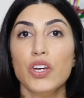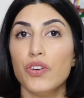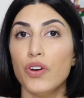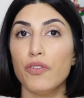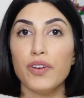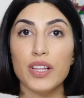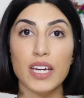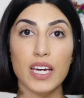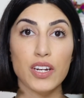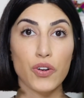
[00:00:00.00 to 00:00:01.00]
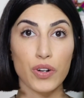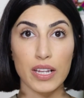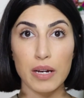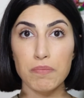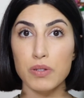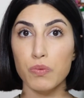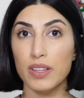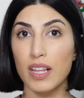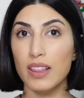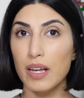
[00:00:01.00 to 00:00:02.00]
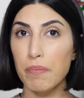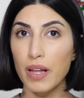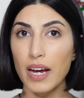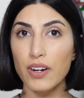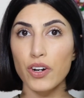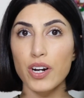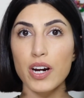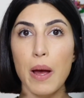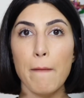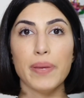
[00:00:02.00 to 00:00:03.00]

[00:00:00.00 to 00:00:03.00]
you know, filling in your lips with the lip liner,